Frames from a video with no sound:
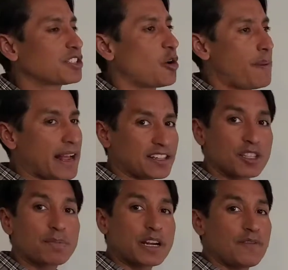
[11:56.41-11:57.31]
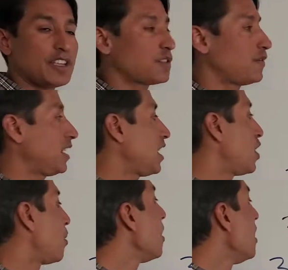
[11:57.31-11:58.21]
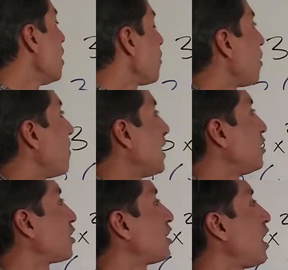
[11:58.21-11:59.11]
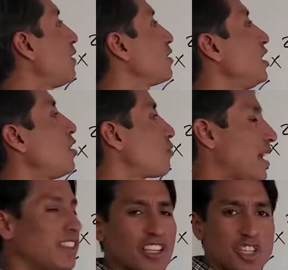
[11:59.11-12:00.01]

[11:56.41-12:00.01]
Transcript: go back to the previous video. Remind yourselves, write the